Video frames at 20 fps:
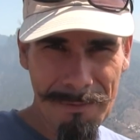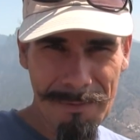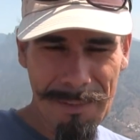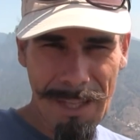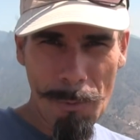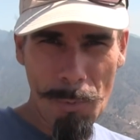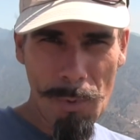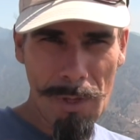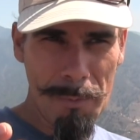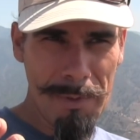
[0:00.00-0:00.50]

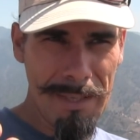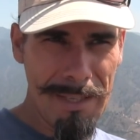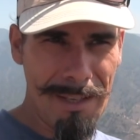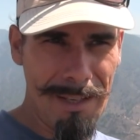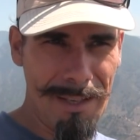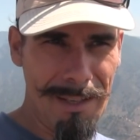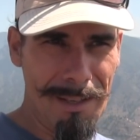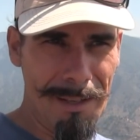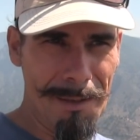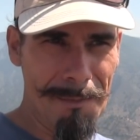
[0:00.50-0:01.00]
there will be
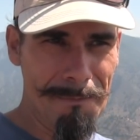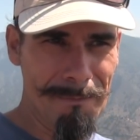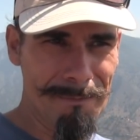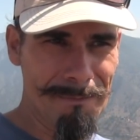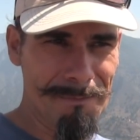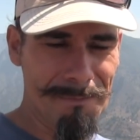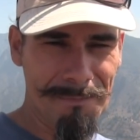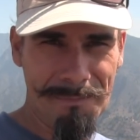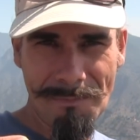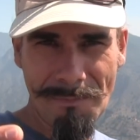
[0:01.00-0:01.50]
um,
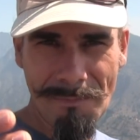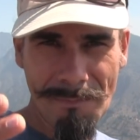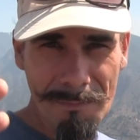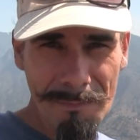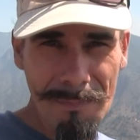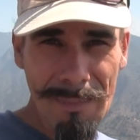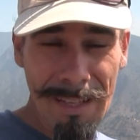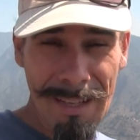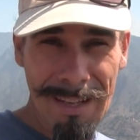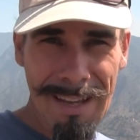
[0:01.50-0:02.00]

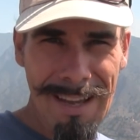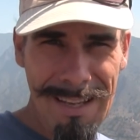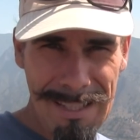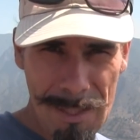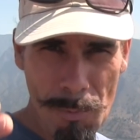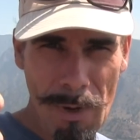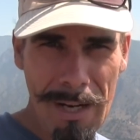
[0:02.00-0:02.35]
as